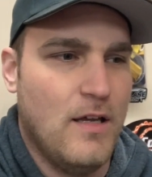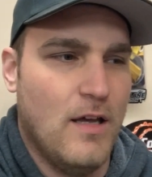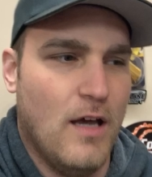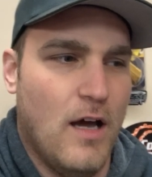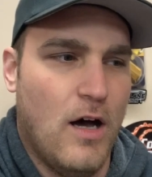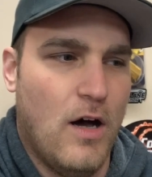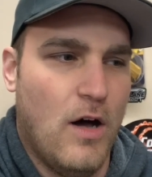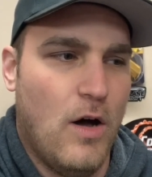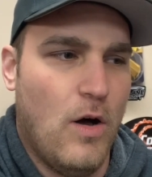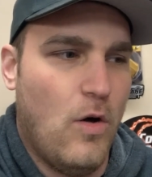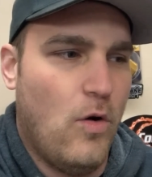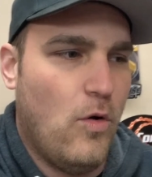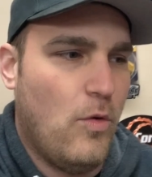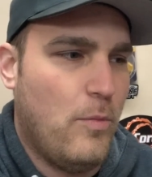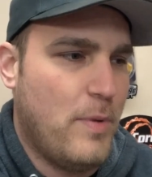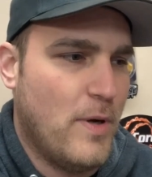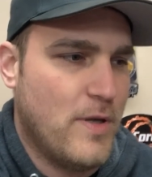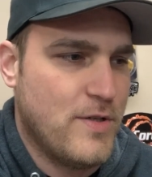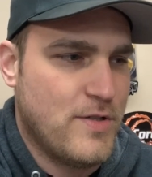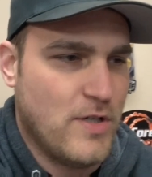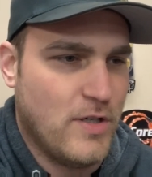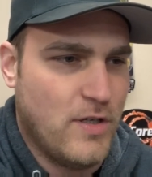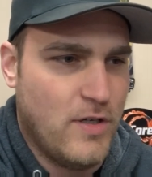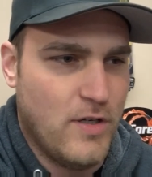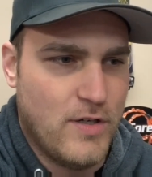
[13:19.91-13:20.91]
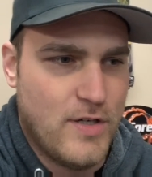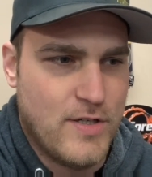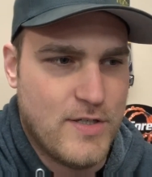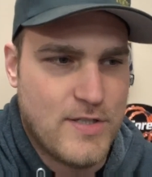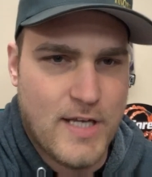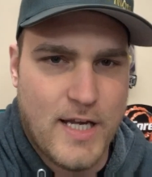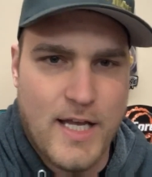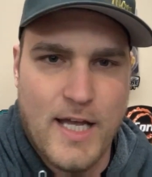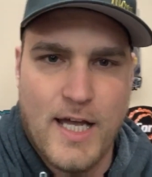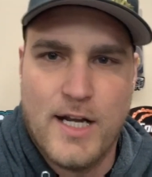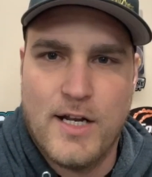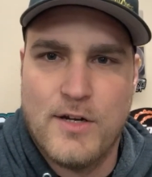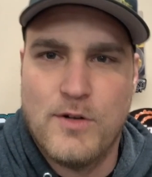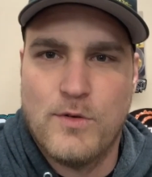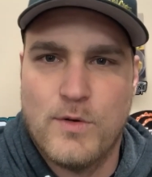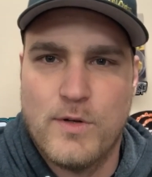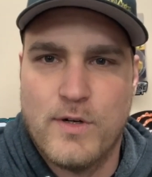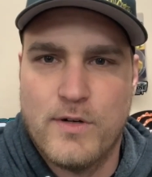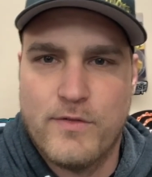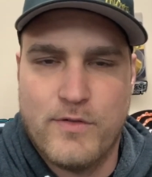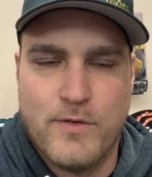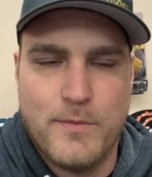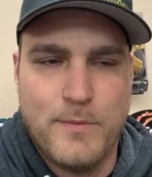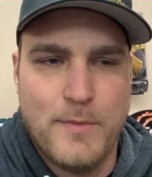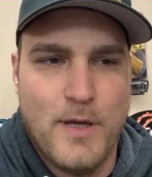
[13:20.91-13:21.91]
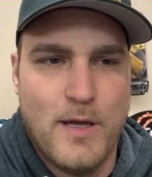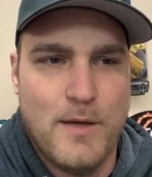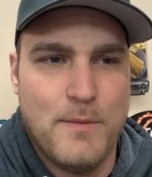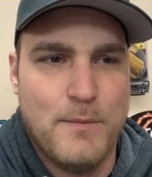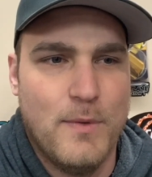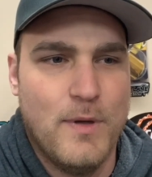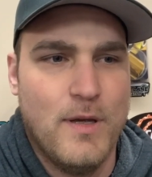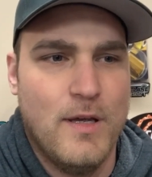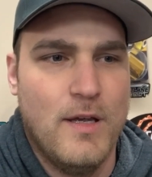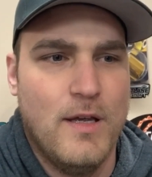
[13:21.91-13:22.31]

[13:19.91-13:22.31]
a whole bunch of goodies I got on order from them.